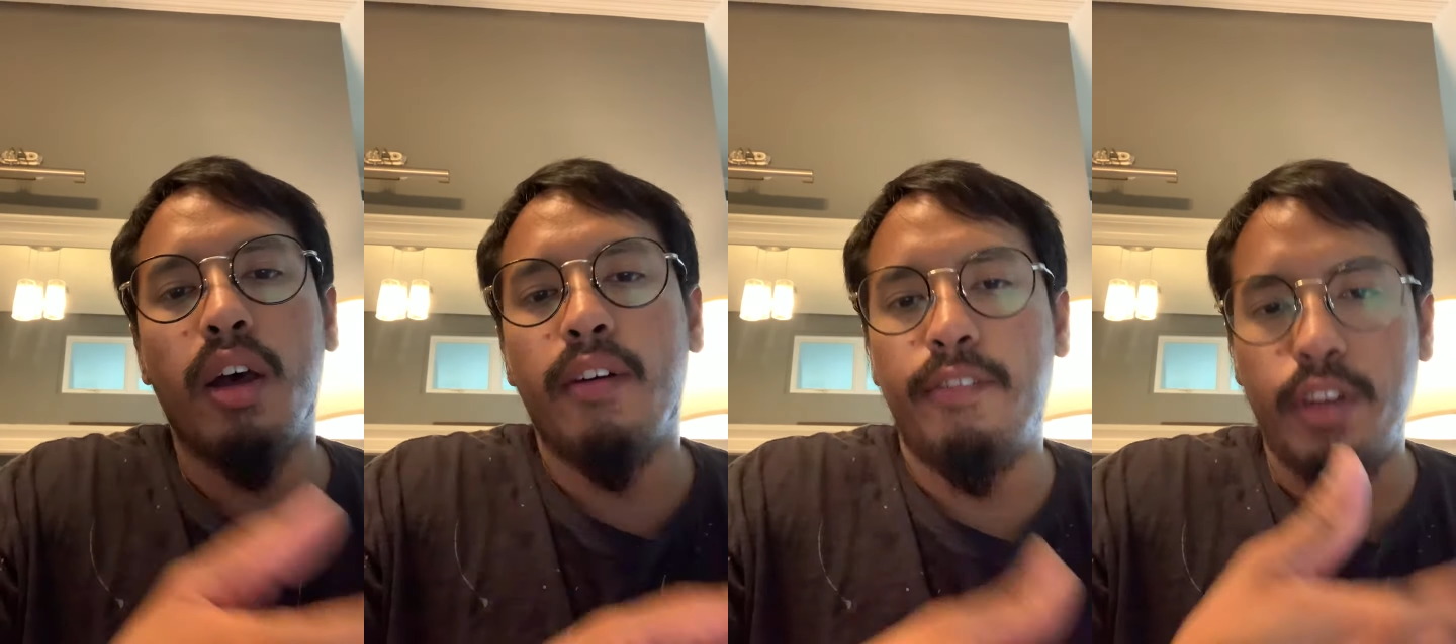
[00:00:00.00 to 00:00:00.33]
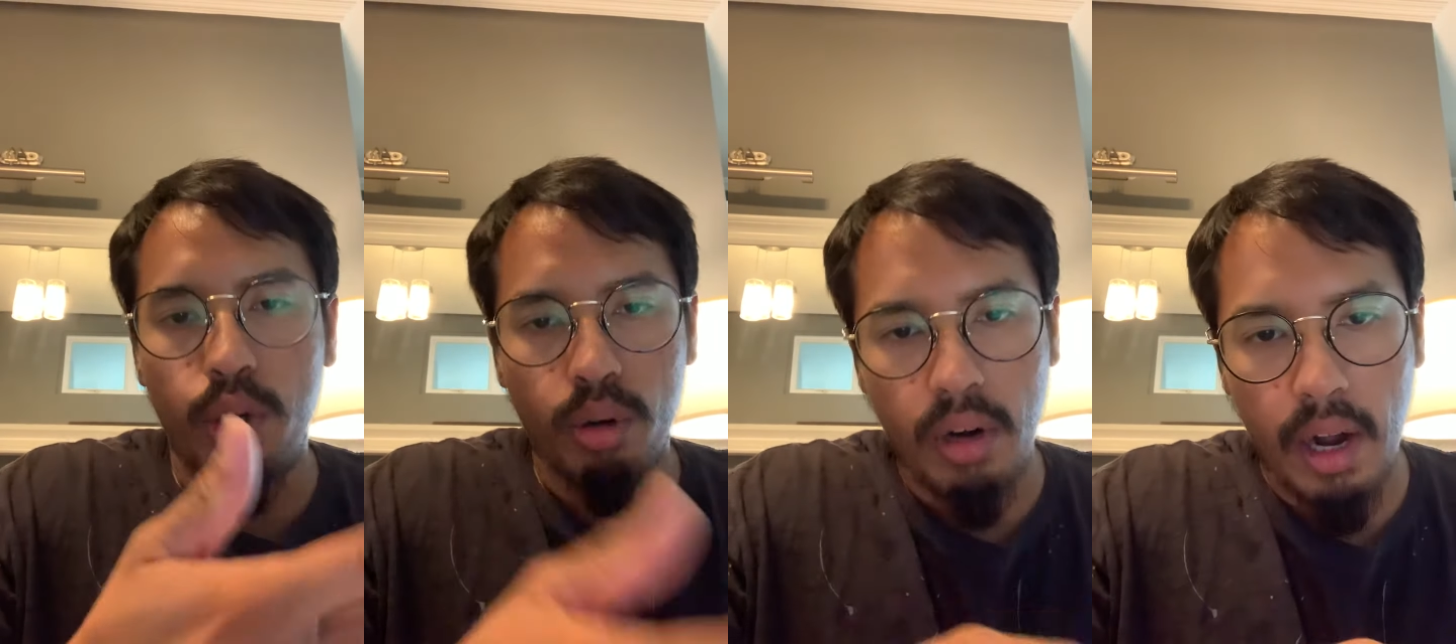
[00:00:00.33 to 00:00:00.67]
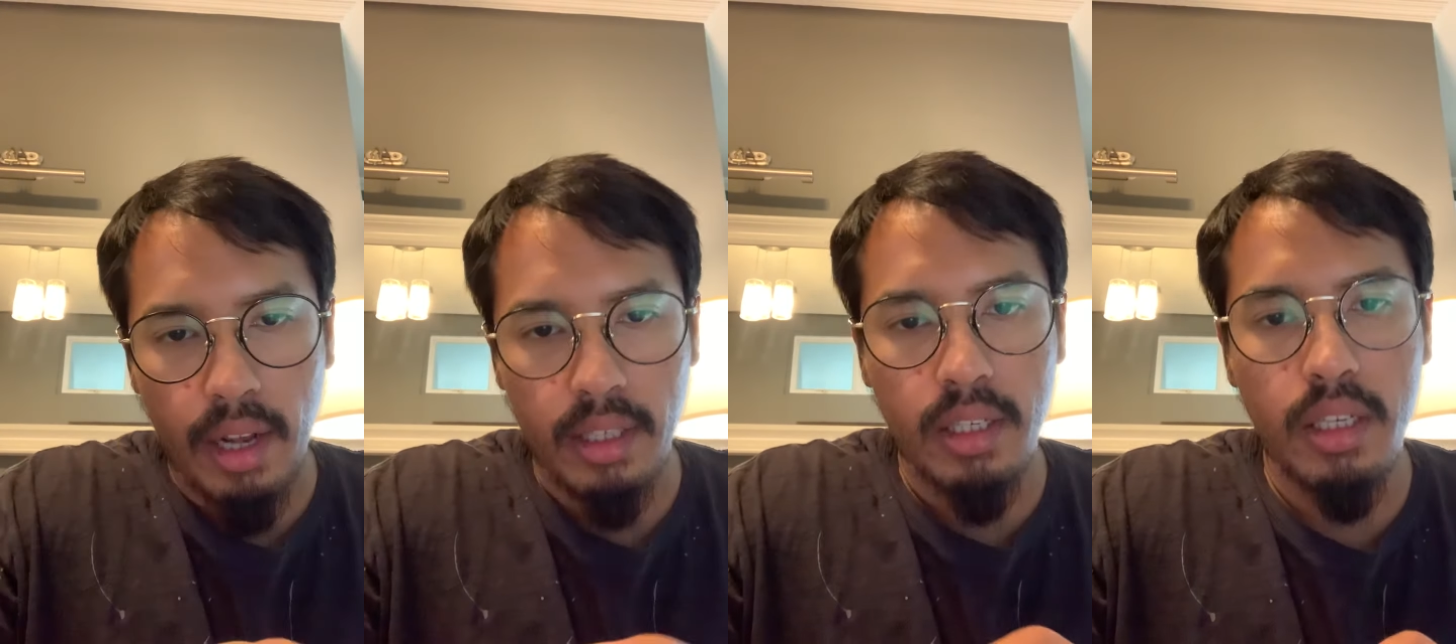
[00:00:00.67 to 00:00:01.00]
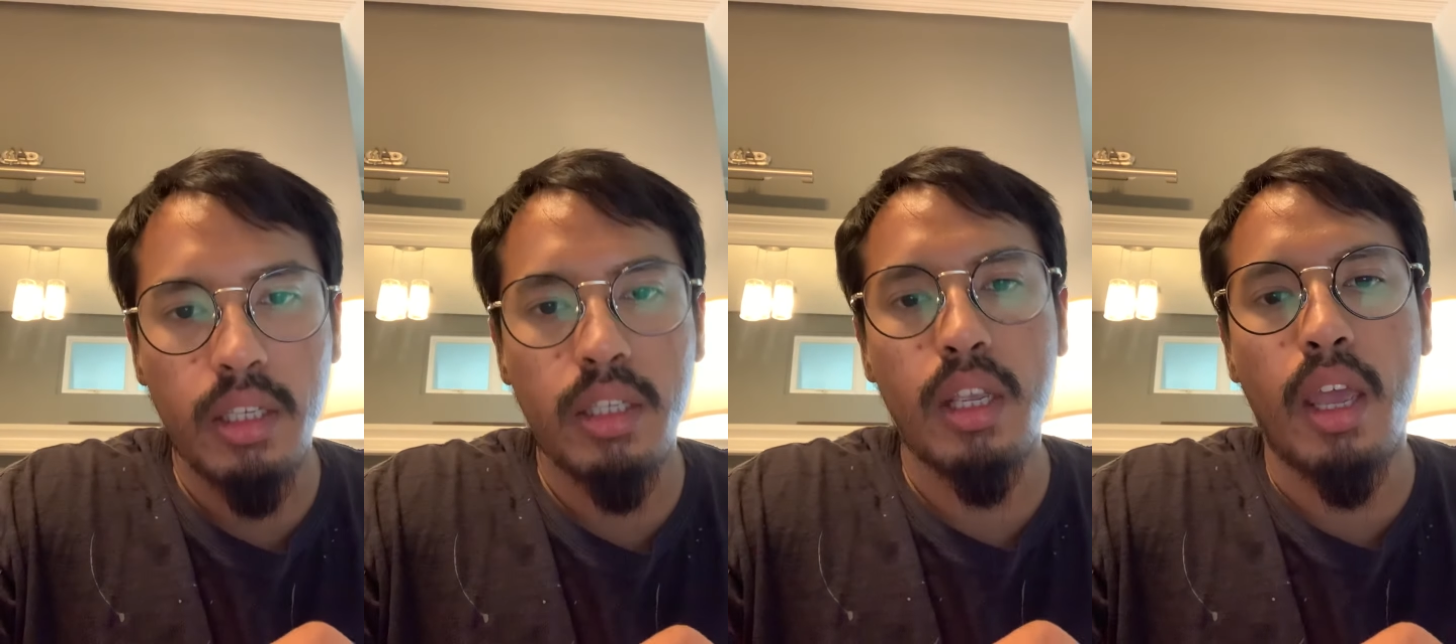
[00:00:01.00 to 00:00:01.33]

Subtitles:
video classes.